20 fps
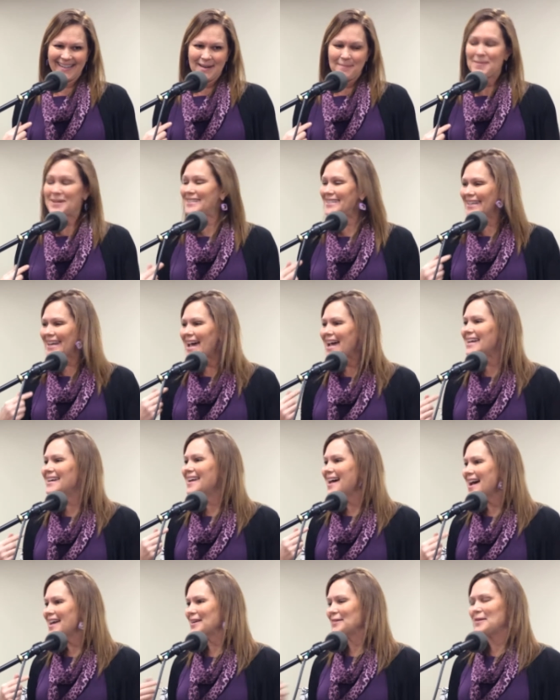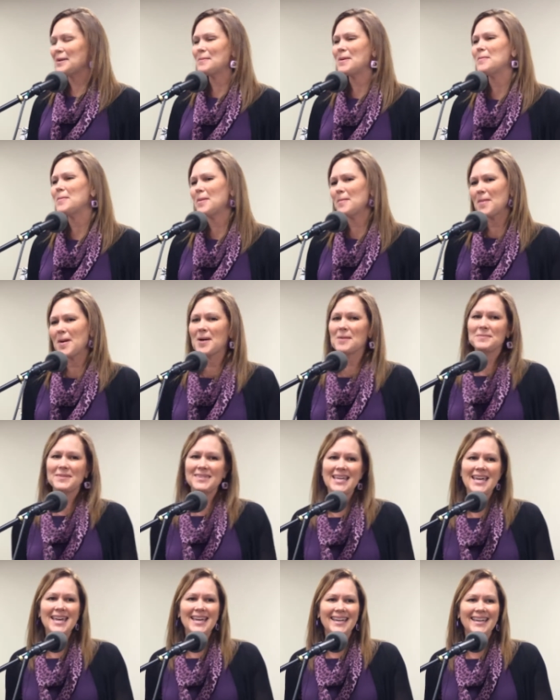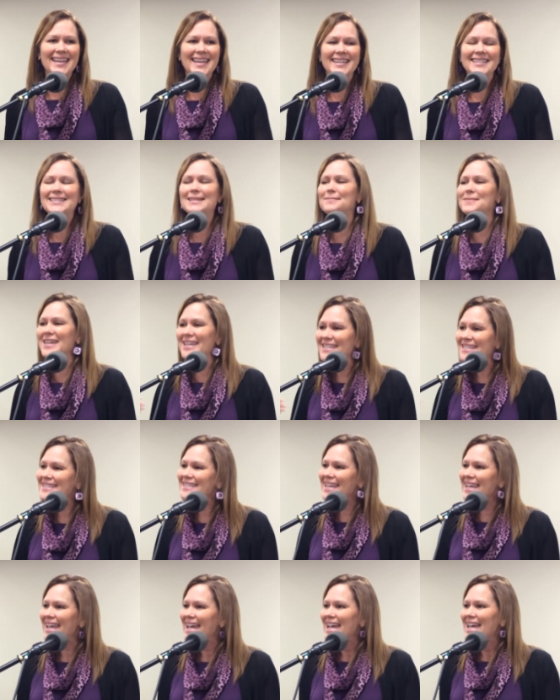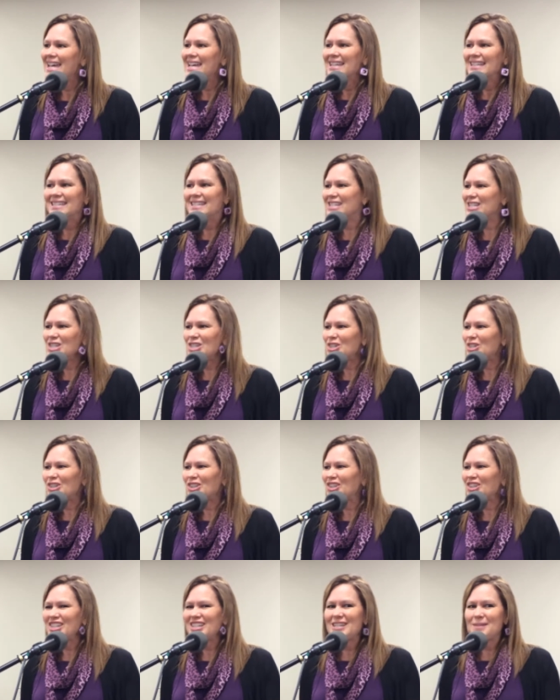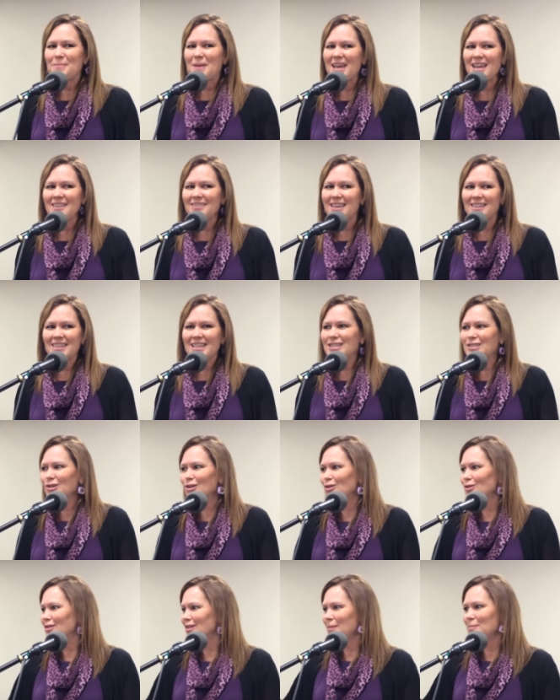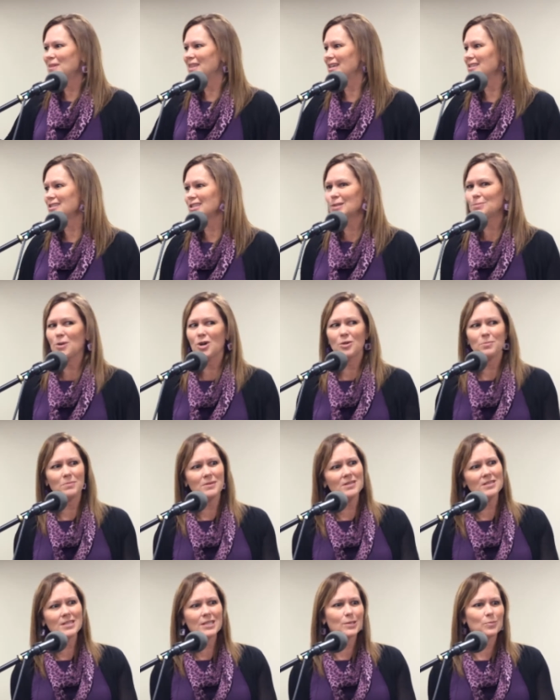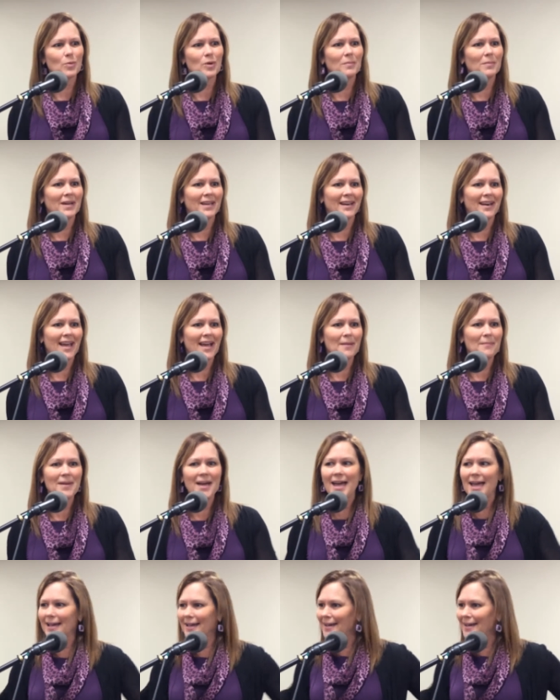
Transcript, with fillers: but did I not agree? I remember my mom saying to me, she's like, didn't you agree to pay that? That's her. I mean, that's a smart businesswoman. I'm like,